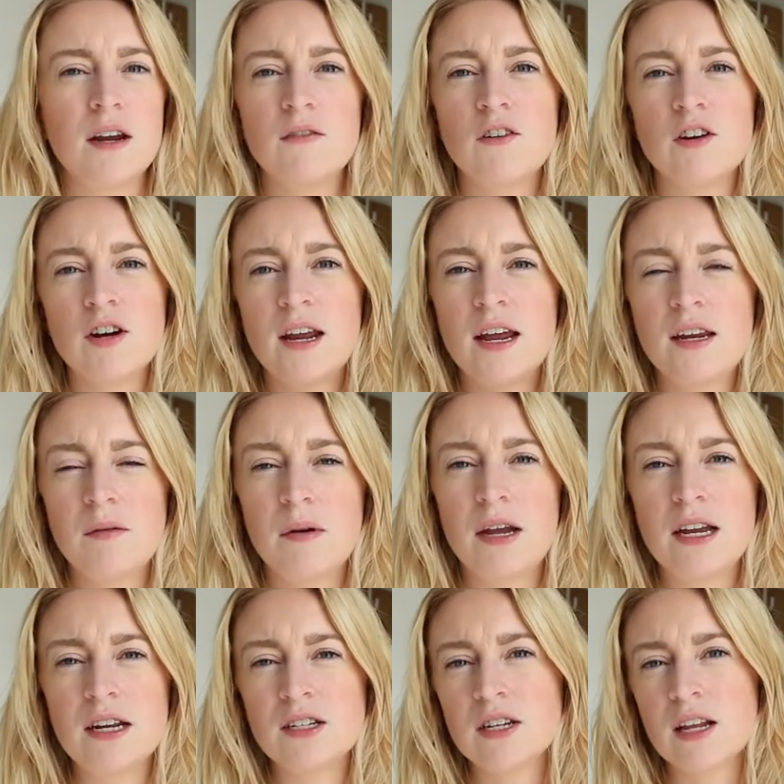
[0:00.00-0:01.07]
if you're in any
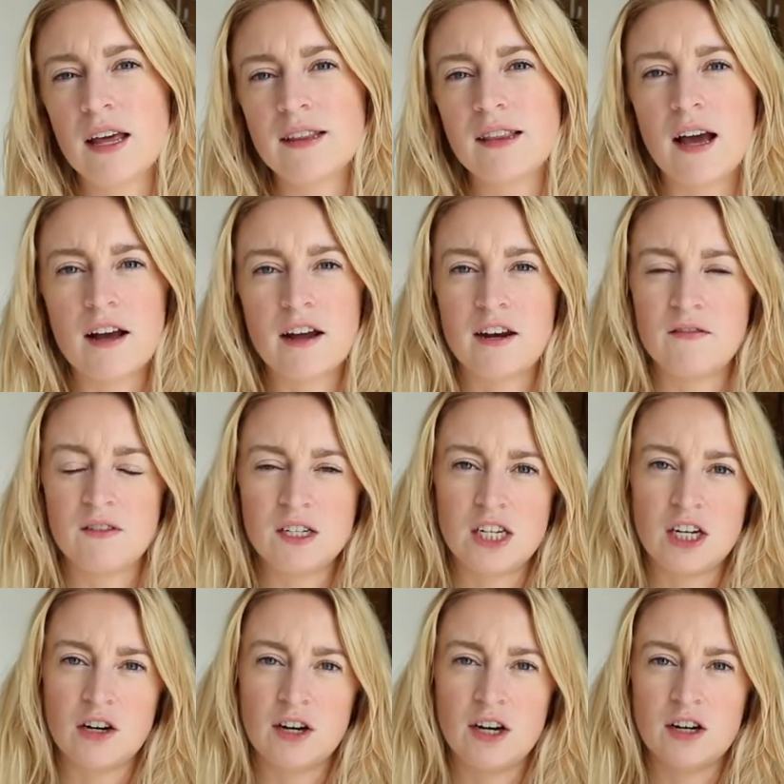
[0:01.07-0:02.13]
way into like that kind of
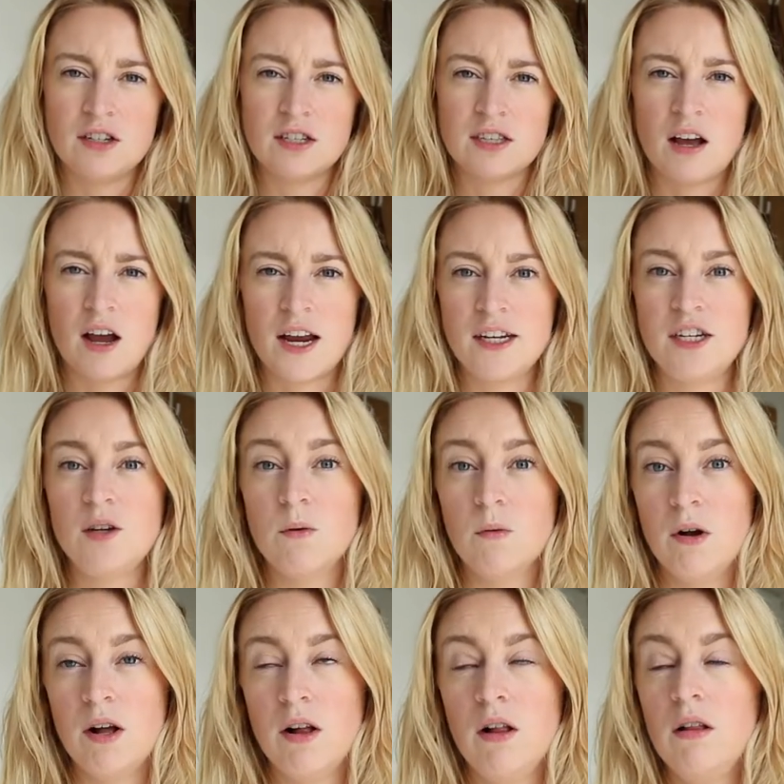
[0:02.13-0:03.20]
interior design, you
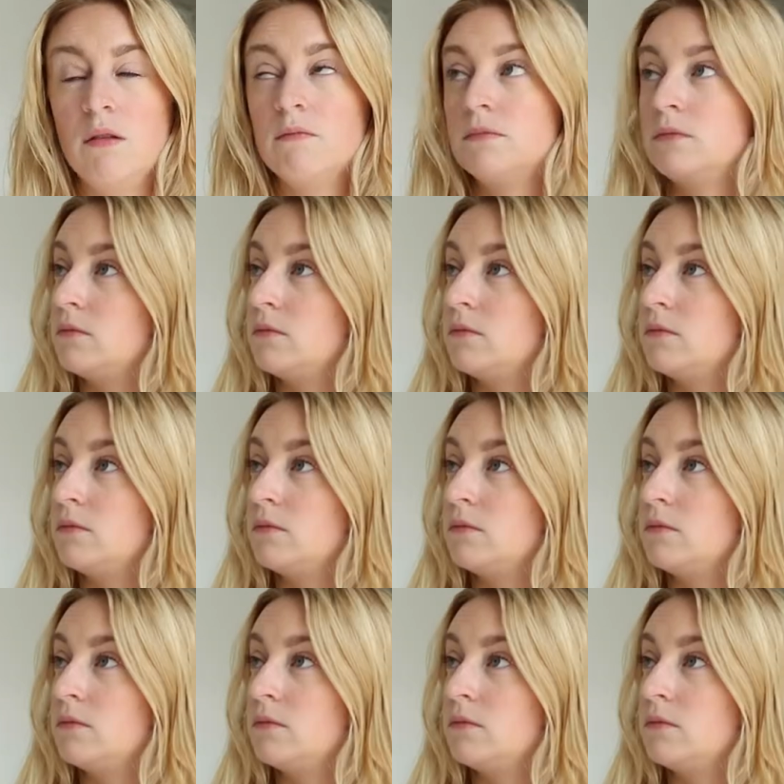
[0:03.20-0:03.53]
will